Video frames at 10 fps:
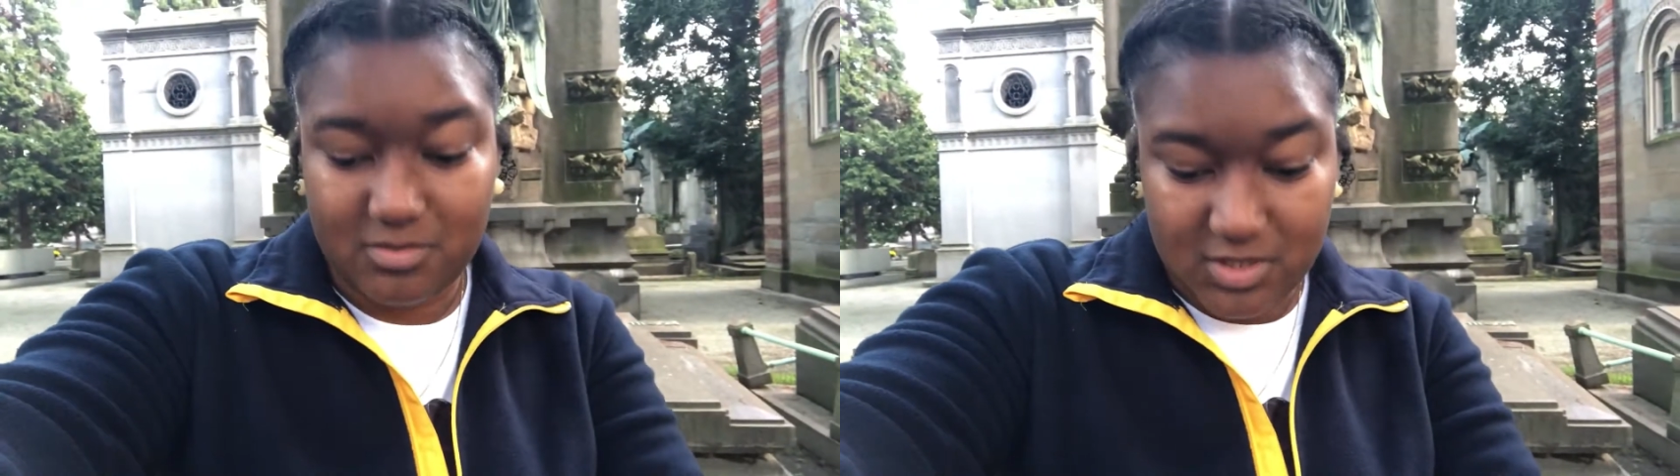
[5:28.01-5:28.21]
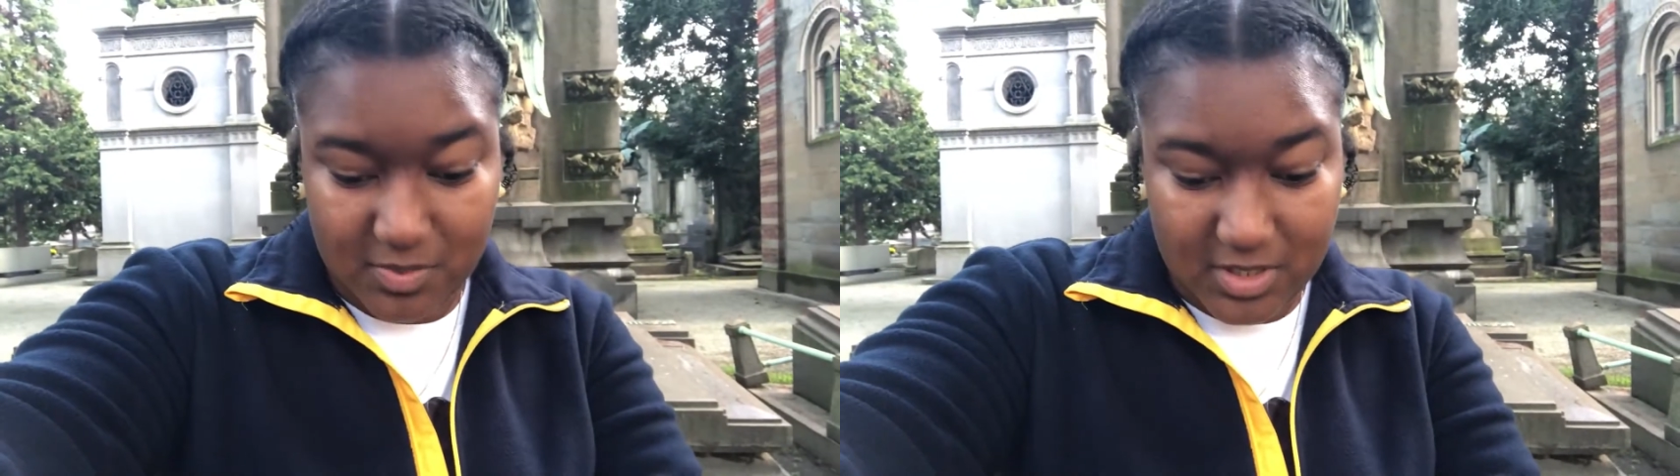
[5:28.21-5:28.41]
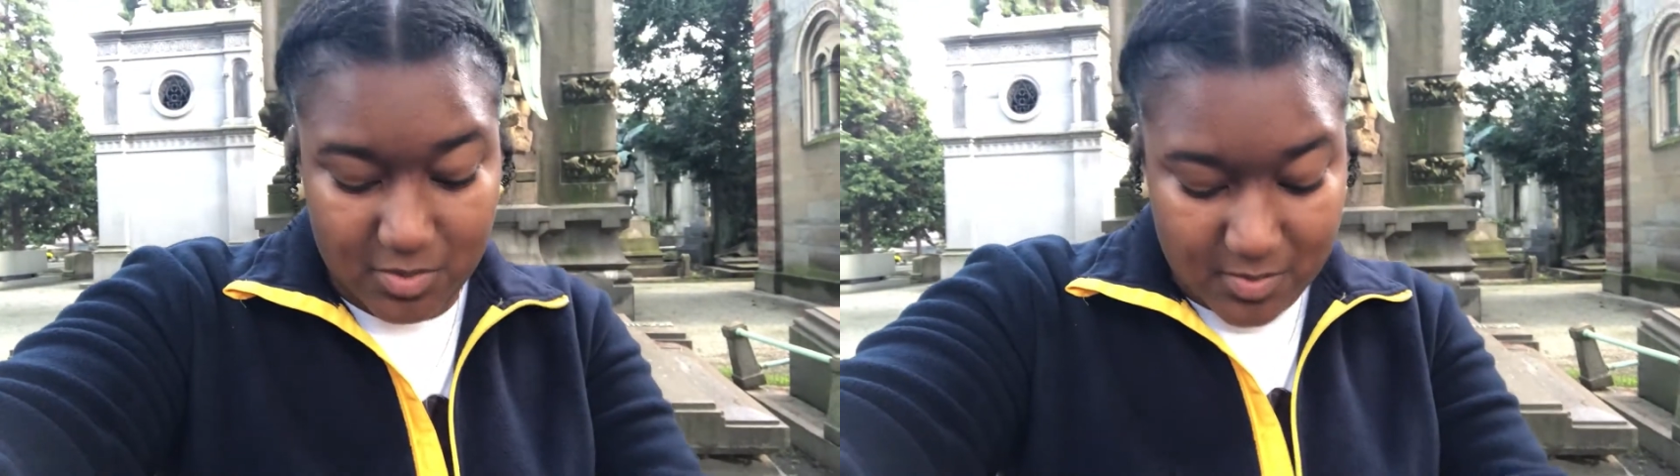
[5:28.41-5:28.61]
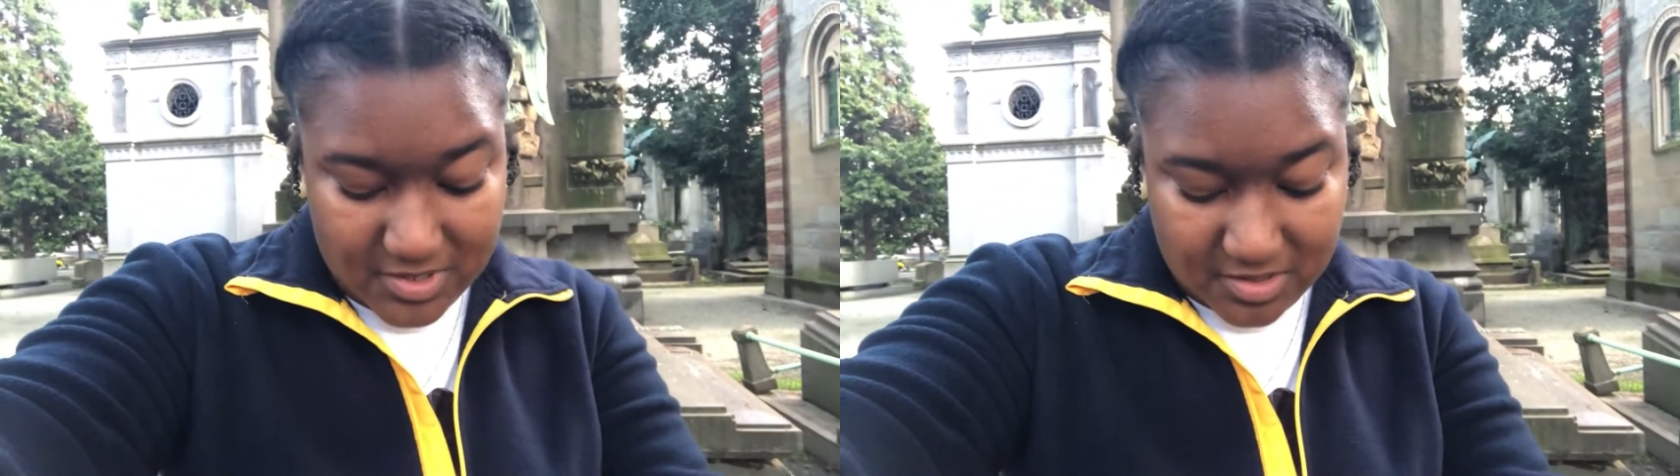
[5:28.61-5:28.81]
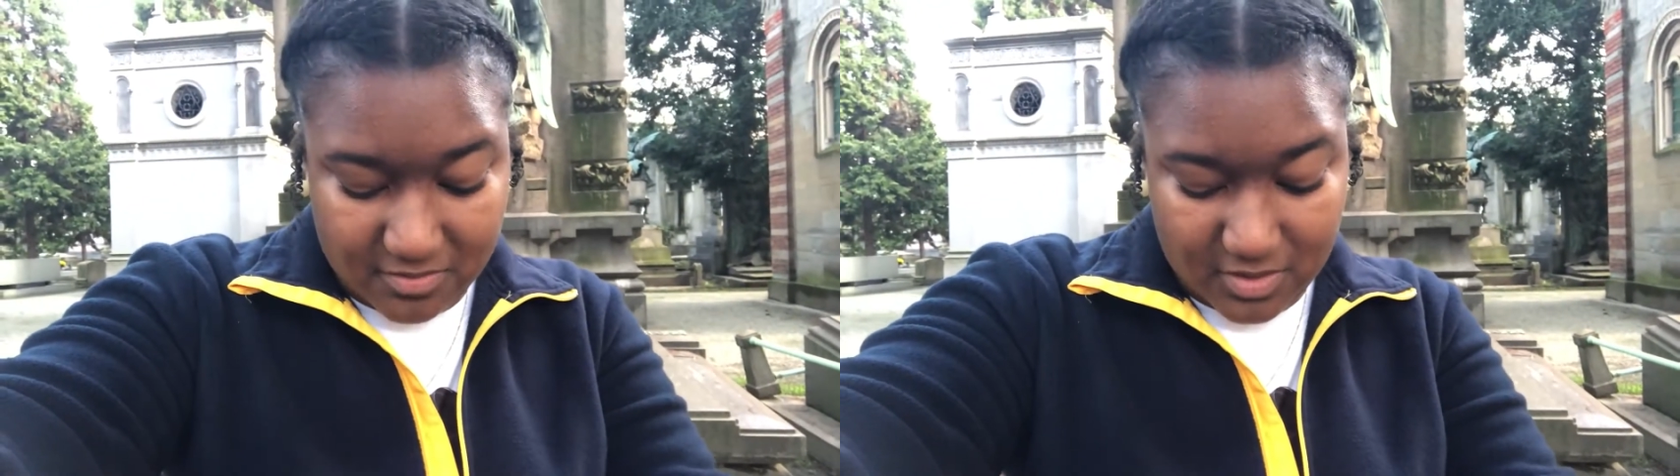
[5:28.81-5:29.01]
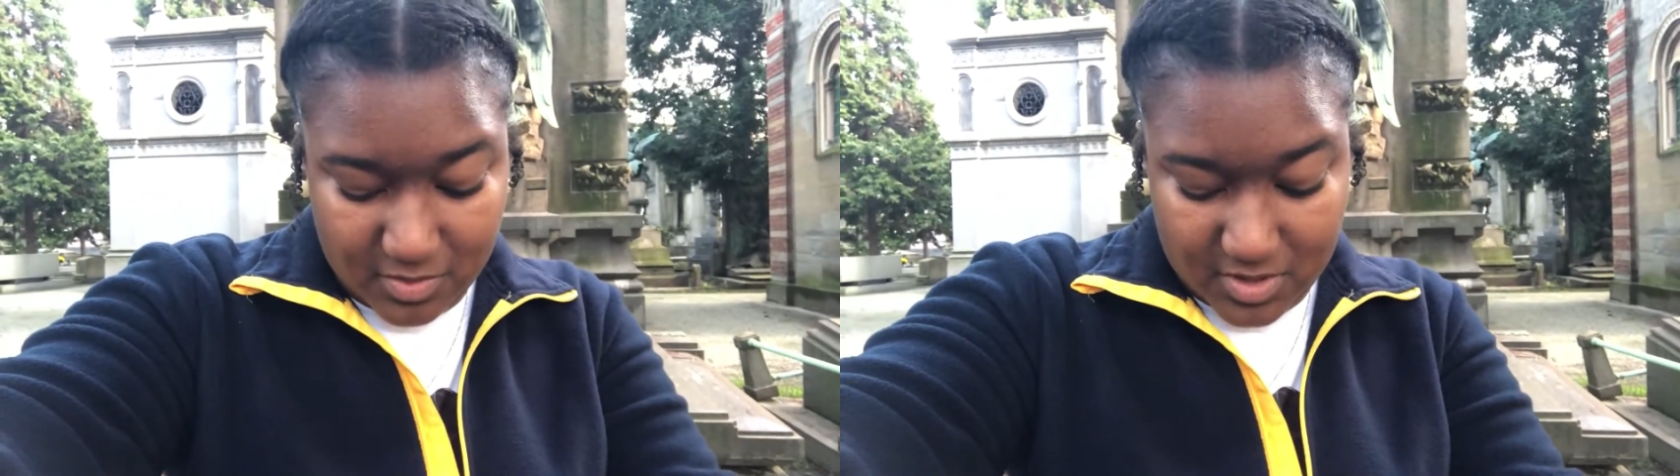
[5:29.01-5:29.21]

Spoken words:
I'm just about to put my stuff up